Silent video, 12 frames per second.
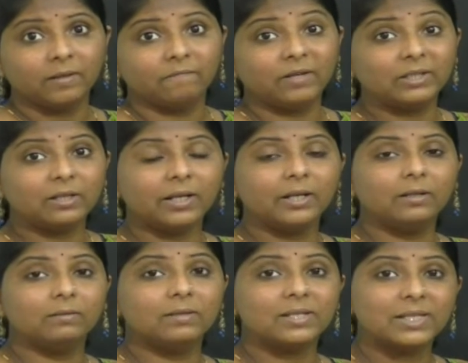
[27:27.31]
whether
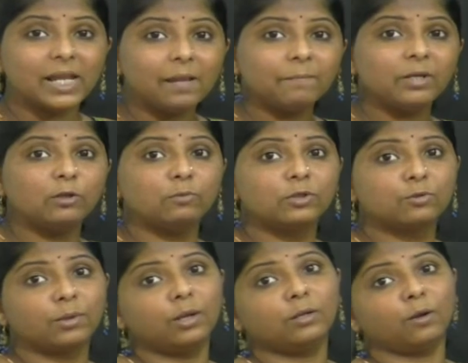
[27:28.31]
in the same
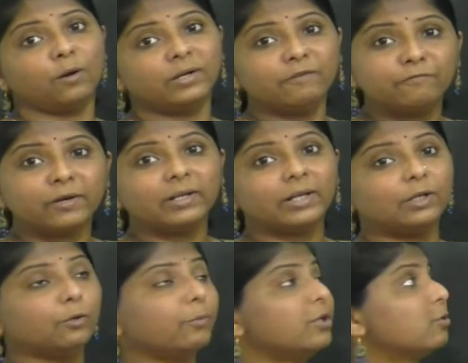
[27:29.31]
individual or different
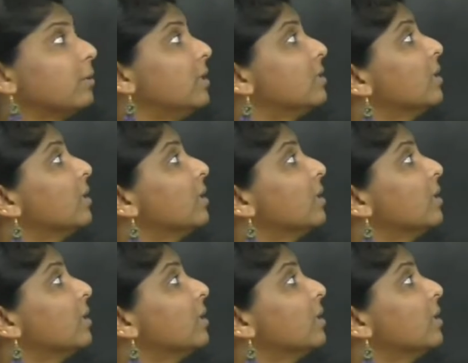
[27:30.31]
individuals.